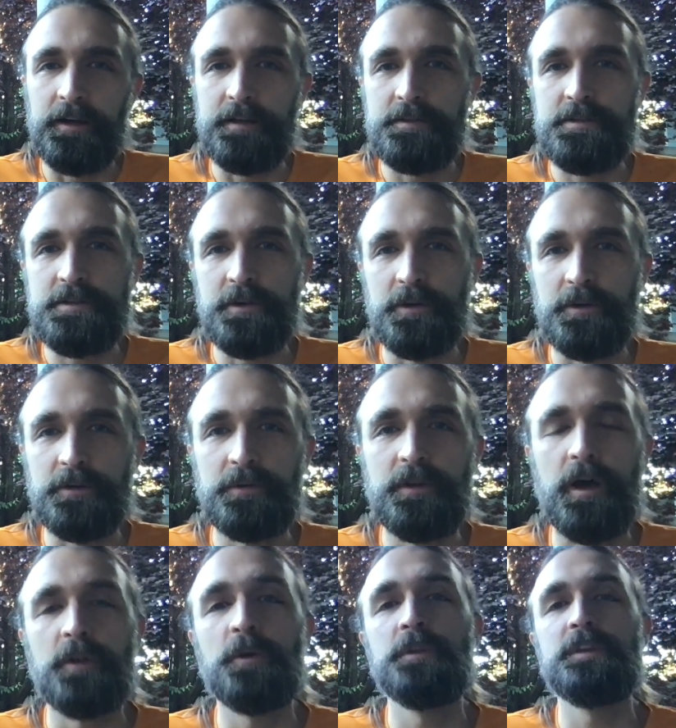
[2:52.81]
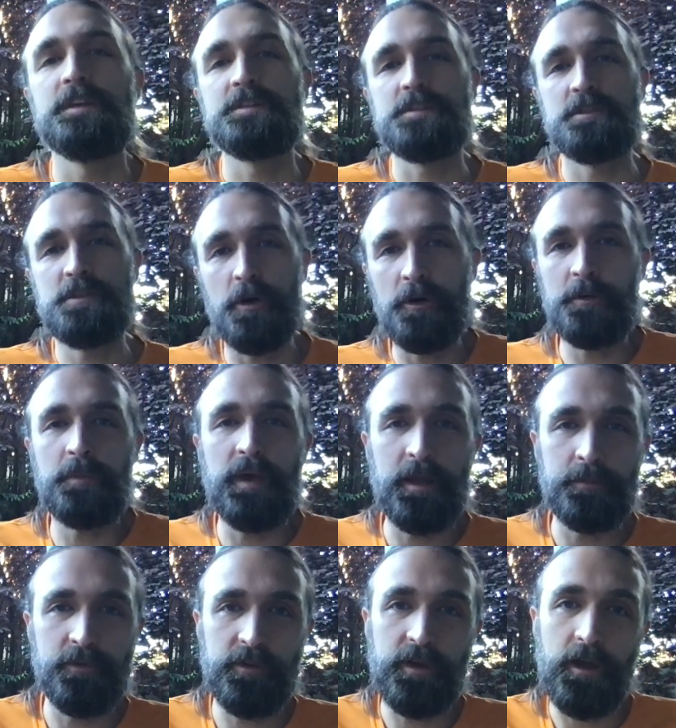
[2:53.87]
So not only is the totem
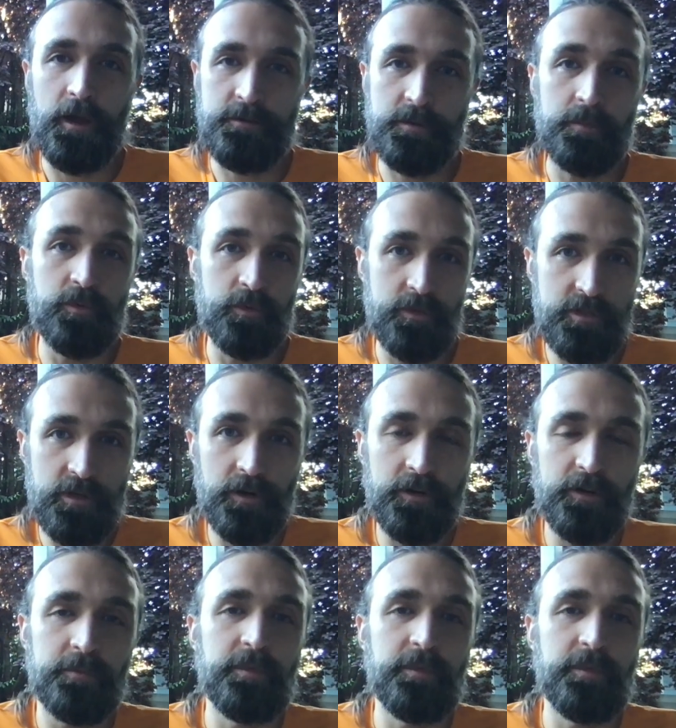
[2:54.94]
animal of the cosmic moon turtle,